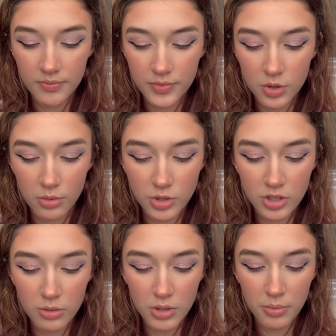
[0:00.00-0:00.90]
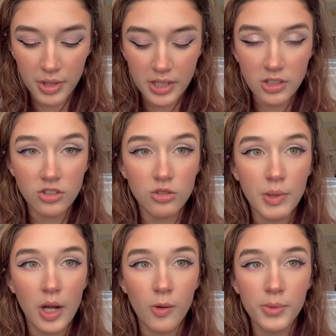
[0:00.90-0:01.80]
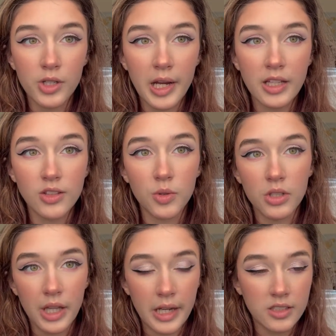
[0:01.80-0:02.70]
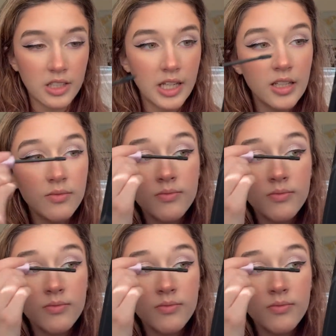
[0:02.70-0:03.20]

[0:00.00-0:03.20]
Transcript: So I'm just going to be applying this to my upper and lower lash line.